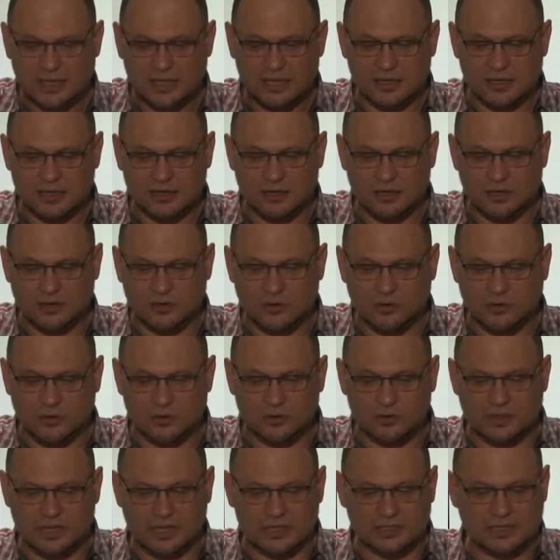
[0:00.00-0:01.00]
uh,
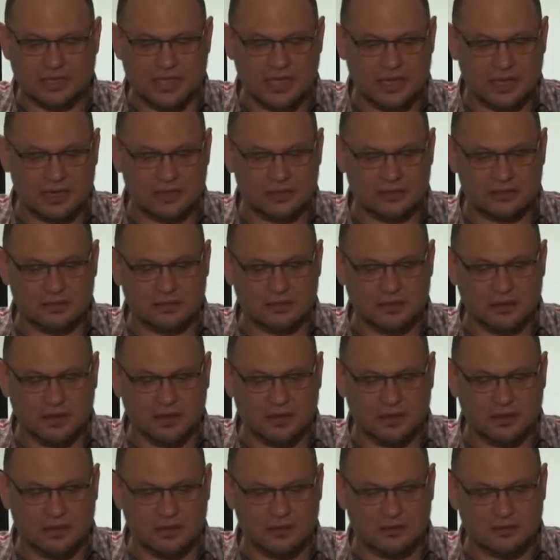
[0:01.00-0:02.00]
or that can
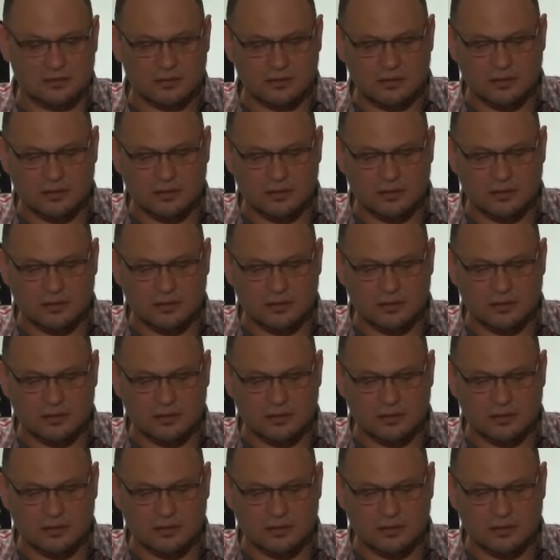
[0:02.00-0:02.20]
uh,